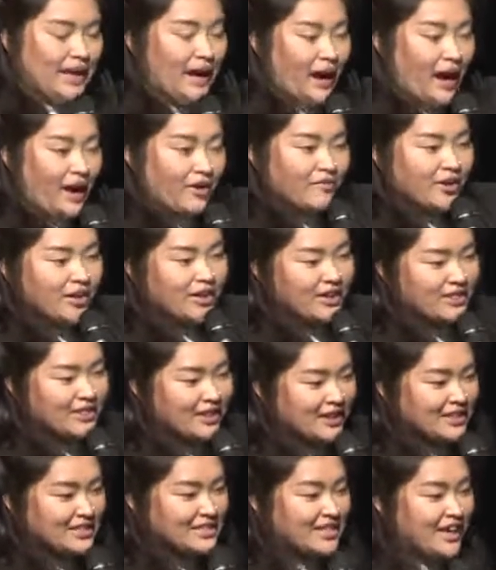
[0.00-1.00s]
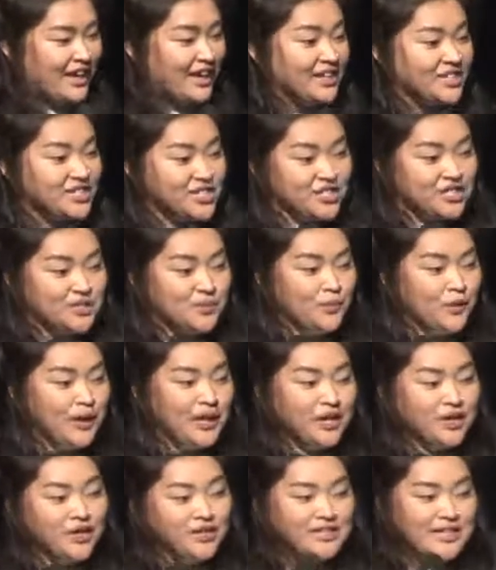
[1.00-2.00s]
I really think as teachers, we
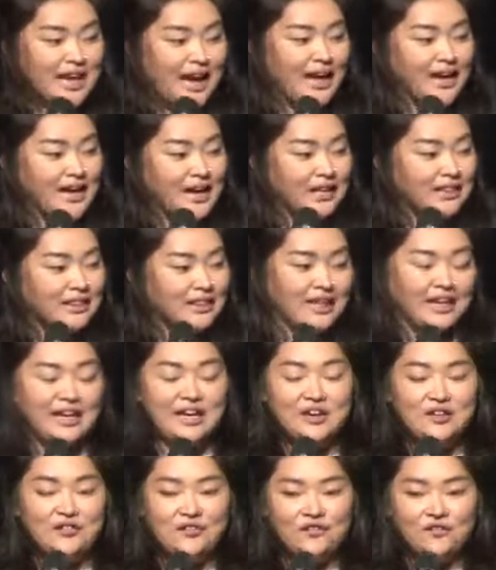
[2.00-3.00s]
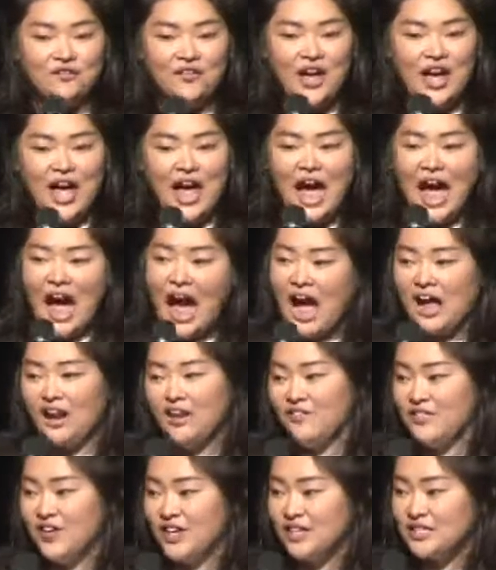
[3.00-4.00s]
could take a leaf out
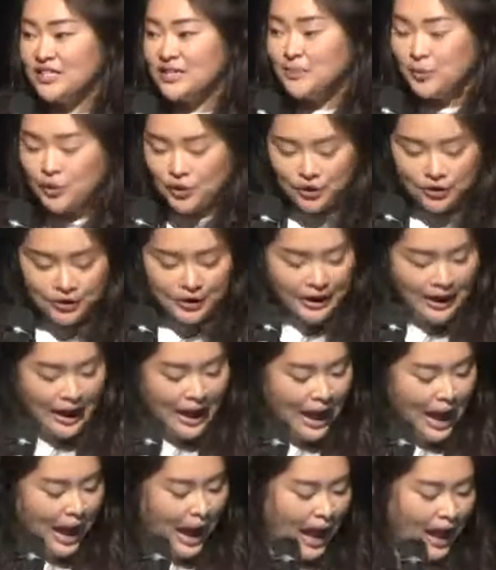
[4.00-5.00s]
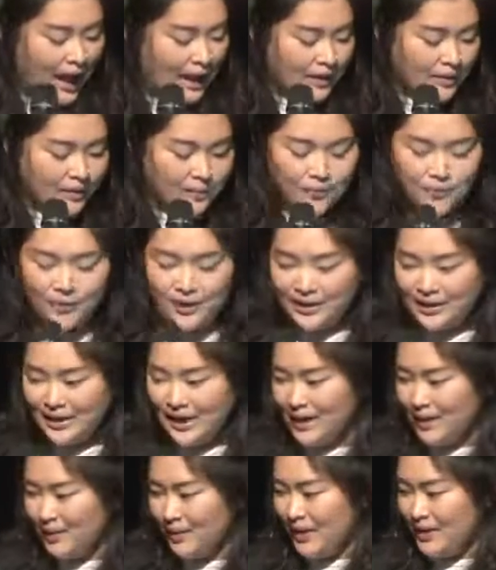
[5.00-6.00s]
of his book. And what
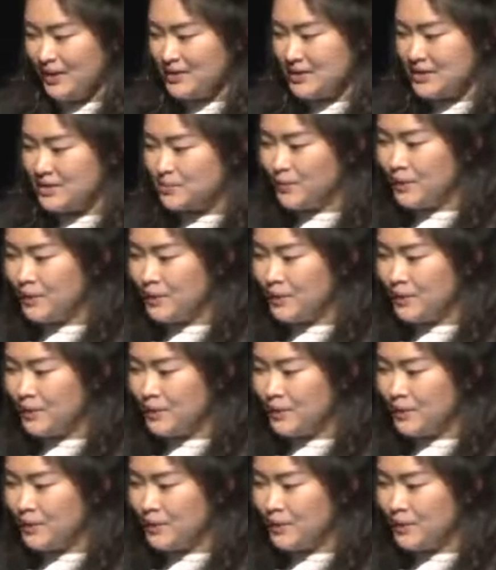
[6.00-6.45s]
that means is we